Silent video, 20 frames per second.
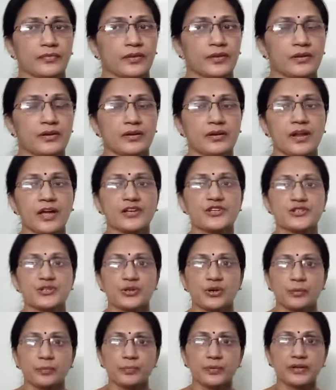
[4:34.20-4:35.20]
Next
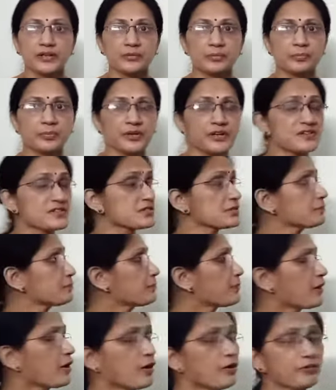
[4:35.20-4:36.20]
topic,
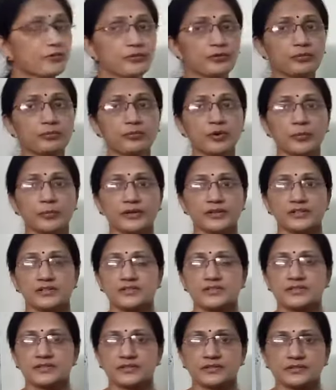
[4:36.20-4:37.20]
principle of
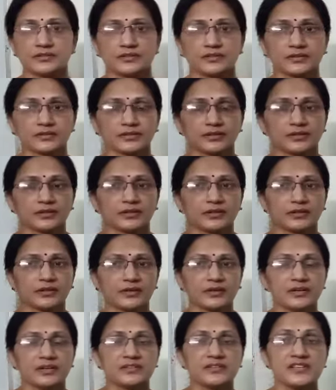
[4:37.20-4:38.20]
moments.
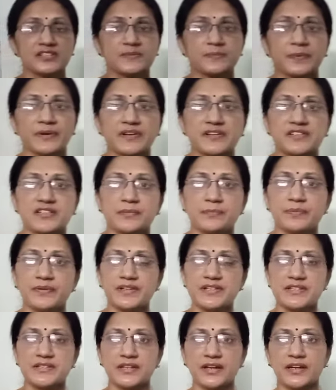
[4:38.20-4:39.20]
This principle
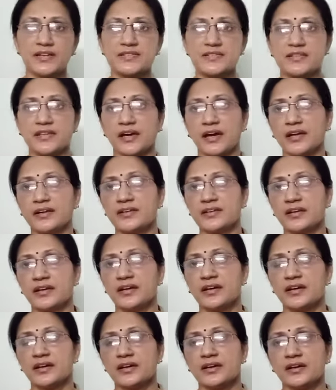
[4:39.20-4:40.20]
states that
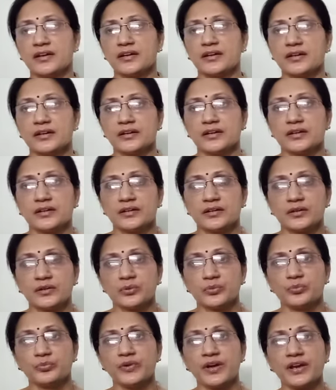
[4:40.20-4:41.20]

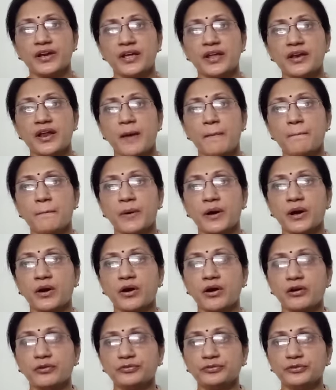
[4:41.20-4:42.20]
when a number
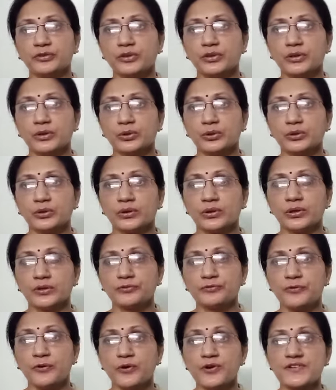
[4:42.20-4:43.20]

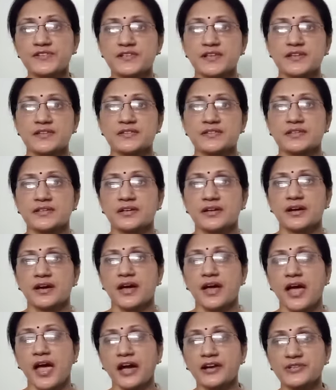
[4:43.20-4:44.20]
of forces
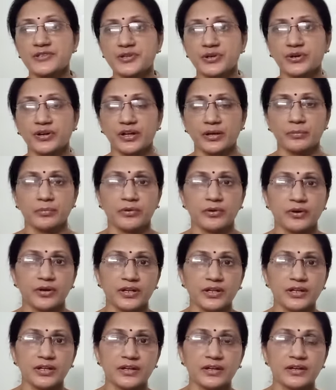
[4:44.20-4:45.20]
act on a
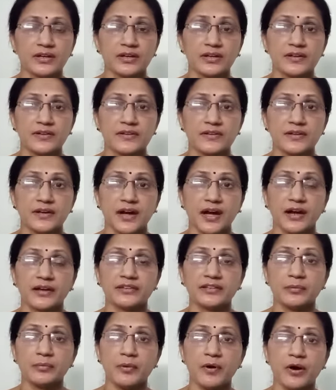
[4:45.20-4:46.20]
body
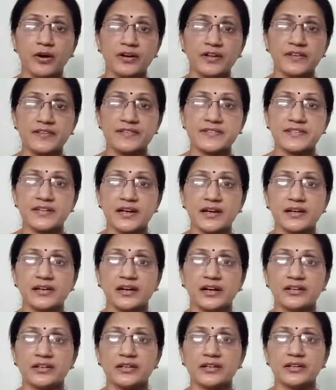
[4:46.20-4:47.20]
and the body still
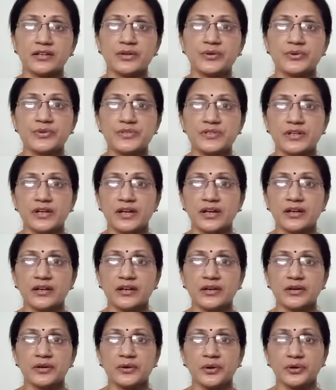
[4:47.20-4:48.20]
continues
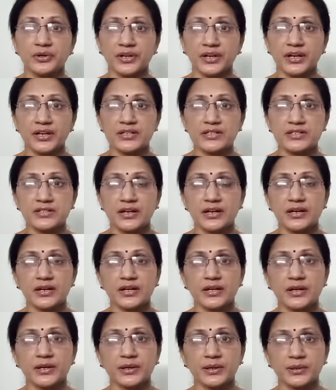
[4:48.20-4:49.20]
in rotational
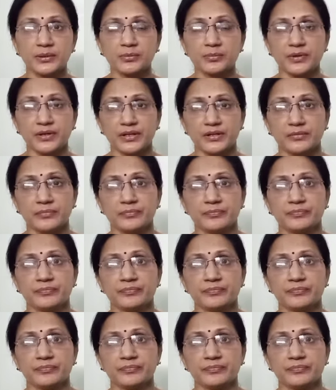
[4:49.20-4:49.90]
equilibrium,